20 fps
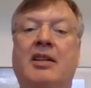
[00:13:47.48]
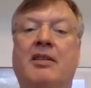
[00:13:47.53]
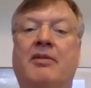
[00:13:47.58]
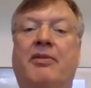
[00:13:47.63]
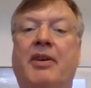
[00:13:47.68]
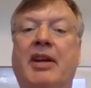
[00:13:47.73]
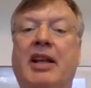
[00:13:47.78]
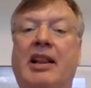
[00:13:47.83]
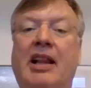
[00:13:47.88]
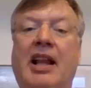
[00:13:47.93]

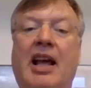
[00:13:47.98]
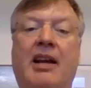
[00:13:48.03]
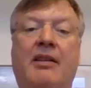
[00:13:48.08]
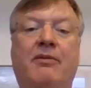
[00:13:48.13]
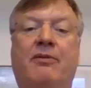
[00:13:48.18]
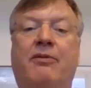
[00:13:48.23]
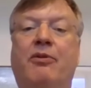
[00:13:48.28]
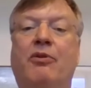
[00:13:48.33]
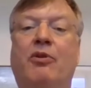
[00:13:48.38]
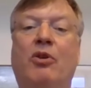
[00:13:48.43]
fit
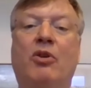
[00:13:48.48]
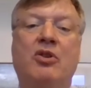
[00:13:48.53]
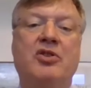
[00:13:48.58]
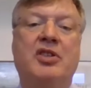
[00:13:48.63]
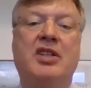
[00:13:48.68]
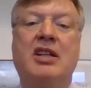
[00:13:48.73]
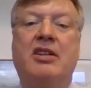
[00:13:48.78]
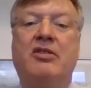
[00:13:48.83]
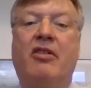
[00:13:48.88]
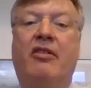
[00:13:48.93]
like 4 or
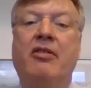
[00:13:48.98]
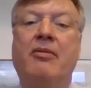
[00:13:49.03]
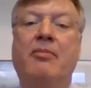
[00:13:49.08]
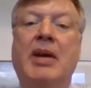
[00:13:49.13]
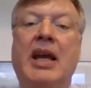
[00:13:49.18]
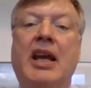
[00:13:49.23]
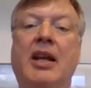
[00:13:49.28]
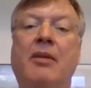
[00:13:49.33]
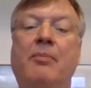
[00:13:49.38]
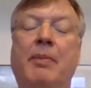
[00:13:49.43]
6 of
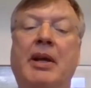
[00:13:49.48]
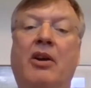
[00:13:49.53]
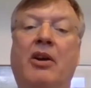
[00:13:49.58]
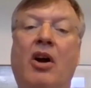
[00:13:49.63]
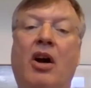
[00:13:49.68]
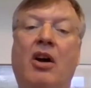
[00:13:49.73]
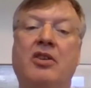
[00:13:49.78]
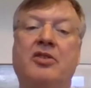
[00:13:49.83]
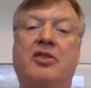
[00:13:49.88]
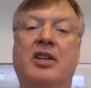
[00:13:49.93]
them in
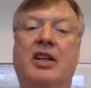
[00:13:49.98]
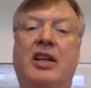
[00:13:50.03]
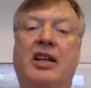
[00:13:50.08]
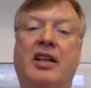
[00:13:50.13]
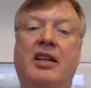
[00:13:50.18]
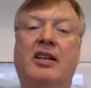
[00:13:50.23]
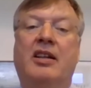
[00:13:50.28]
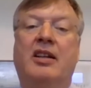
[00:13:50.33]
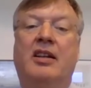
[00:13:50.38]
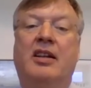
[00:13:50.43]
because
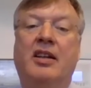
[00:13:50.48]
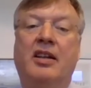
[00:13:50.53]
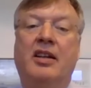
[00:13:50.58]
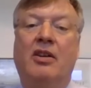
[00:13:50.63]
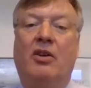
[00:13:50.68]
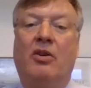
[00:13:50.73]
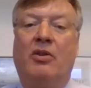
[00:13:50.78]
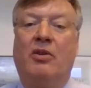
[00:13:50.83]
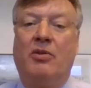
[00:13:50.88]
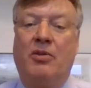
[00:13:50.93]
you
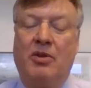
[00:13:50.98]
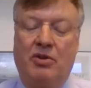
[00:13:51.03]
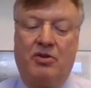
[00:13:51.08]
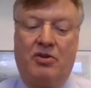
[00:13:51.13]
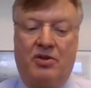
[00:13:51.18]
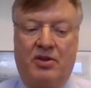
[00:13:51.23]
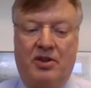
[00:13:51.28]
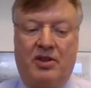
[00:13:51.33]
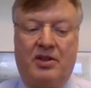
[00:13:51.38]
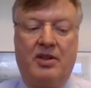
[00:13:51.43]

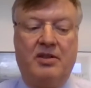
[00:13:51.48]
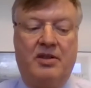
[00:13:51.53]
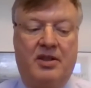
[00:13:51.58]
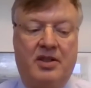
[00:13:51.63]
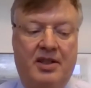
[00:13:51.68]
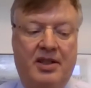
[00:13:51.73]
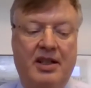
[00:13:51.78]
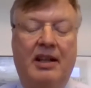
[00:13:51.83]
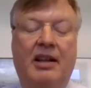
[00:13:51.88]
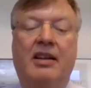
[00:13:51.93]

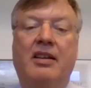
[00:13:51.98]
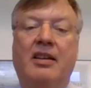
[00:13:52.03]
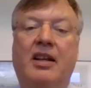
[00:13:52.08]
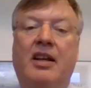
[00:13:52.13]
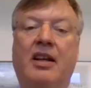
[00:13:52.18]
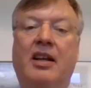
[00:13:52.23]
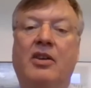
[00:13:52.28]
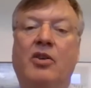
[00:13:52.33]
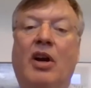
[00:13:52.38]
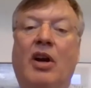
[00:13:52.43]

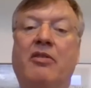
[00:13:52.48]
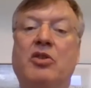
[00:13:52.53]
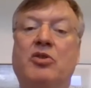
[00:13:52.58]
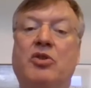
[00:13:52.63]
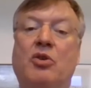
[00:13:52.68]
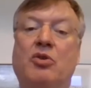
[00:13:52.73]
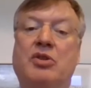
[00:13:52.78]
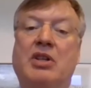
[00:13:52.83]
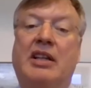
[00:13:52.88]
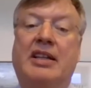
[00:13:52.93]
have the
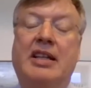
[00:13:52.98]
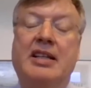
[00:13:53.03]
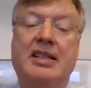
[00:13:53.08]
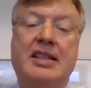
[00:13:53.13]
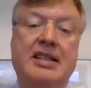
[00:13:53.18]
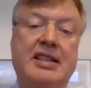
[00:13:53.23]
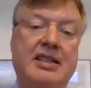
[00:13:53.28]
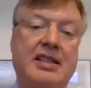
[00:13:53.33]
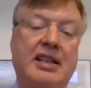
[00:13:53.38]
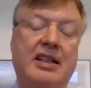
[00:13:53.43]
social
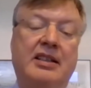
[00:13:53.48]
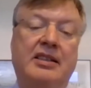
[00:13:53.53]
distancing.